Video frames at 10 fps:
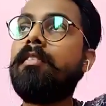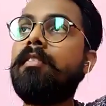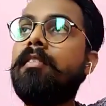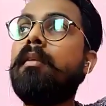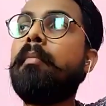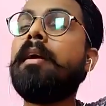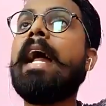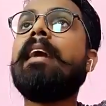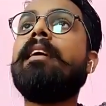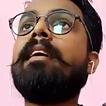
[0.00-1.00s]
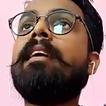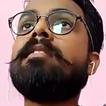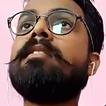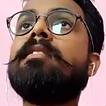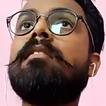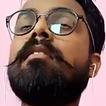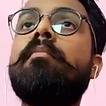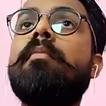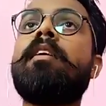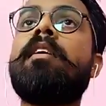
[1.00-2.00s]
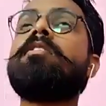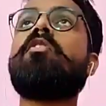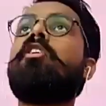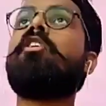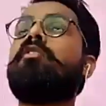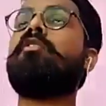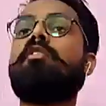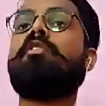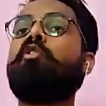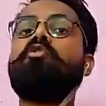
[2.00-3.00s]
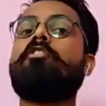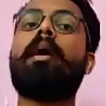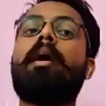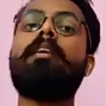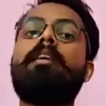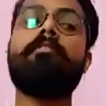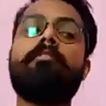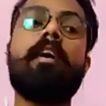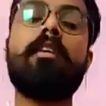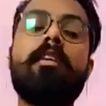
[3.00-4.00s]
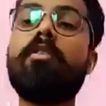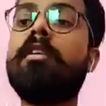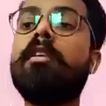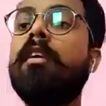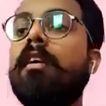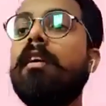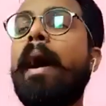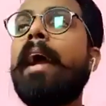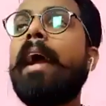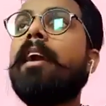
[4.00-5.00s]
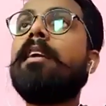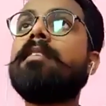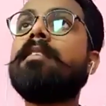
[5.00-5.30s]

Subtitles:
but that lens is, it is not no use of my if I'll buy that lens.